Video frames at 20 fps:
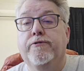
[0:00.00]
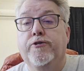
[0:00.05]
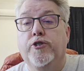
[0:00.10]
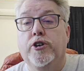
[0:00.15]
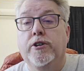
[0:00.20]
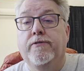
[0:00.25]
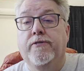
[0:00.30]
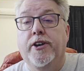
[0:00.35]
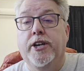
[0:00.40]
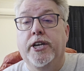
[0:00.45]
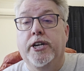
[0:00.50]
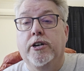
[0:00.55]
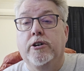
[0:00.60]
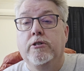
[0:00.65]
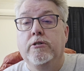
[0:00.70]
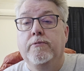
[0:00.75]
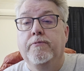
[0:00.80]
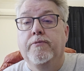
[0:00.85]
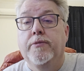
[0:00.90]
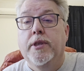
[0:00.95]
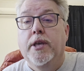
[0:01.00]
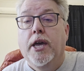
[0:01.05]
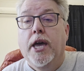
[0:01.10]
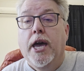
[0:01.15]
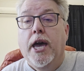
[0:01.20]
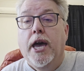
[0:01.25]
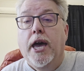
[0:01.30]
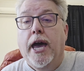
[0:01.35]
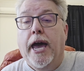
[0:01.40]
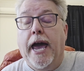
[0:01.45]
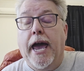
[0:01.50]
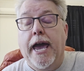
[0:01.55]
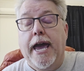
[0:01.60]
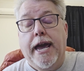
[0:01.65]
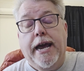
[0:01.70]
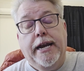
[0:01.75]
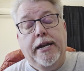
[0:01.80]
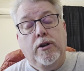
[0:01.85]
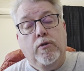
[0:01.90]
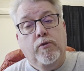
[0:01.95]
first video,
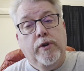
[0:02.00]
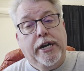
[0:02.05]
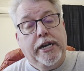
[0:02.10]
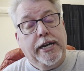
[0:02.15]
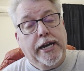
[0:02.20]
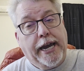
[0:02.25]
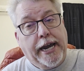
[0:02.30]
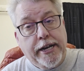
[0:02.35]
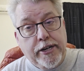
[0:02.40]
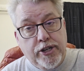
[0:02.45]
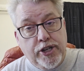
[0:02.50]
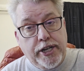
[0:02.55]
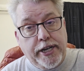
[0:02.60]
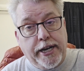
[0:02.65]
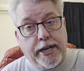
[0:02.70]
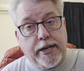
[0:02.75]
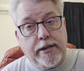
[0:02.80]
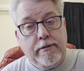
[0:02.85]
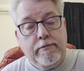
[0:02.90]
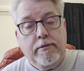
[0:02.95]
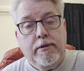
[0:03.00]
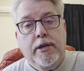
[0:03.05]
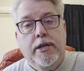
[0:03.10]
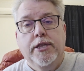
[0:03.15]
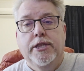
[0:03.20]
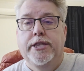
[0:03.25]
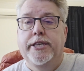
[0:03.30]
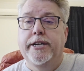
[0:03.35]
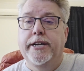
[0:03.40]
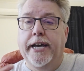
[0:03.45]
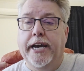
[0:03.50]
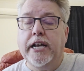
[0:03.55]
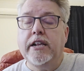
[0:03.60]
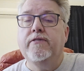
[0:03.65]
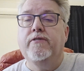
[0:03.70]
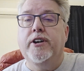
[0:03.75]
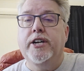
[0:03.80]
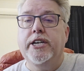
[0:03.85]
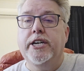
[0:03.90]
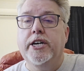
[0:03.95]
and we're going to end here. The next
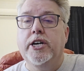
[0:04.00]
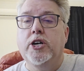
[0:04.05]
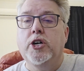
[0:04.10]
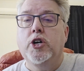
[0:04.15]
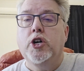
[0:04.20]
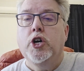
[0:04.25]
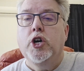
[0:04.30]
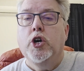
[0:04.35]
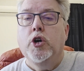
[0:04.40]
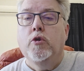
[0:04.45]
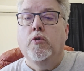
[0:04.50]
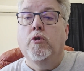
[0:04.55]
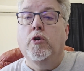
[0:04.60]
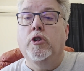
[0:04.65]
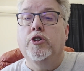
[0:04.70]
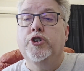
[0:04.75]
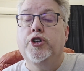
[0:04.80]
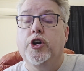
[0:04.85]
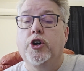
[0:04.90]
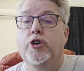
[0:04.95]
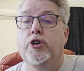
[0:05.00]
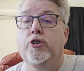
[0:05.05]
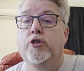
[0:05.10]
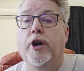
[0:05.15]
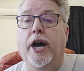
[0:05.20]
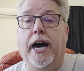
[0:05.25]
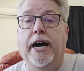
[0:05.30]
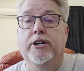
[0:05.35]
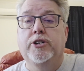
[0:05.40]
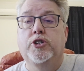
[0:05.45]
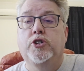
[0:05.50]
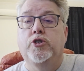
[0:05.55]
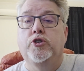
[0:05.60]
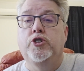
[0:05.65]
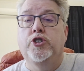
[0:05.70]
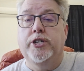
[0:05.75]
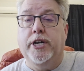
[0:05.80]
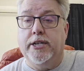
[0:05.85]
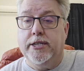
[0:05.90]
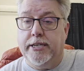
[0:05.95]
video will show you how to
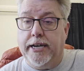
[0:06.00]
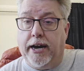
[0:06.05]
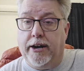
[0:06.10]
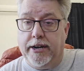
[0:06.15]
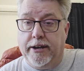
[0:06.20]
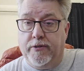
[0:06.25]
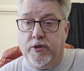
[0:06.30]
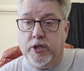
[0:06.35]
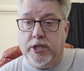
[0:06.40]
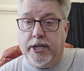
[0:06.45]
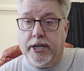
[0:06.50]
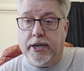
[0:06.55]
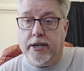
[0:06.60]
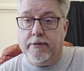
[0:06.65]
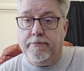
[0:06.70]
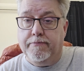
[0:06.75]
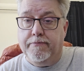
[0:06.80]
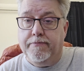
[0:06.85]
shut down everything.